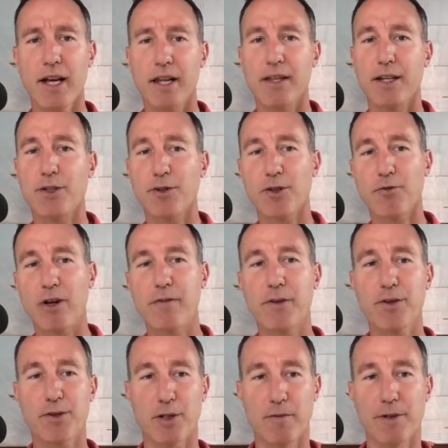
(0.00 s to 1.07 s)
the Internal Revenue
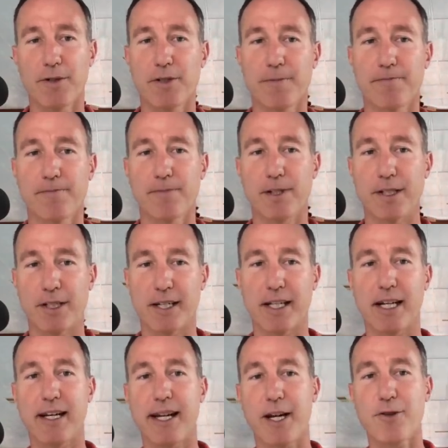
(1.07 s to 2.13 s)
Service is going to
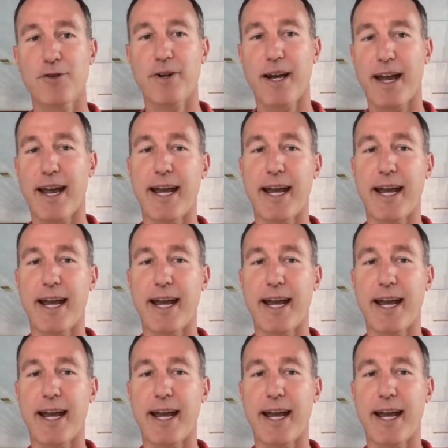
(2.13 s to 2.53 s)
get an extra